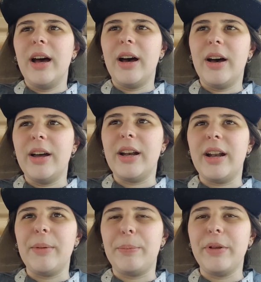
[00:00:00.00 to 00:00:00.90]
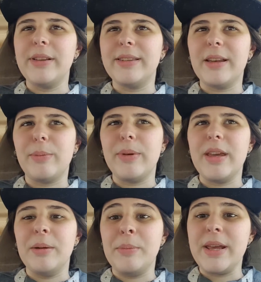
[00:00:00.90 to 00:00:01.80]
in a place like
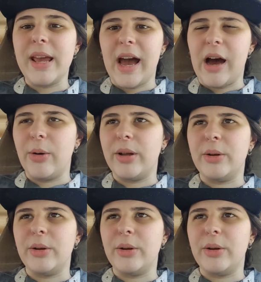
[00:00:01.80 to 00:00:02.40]
me and being out,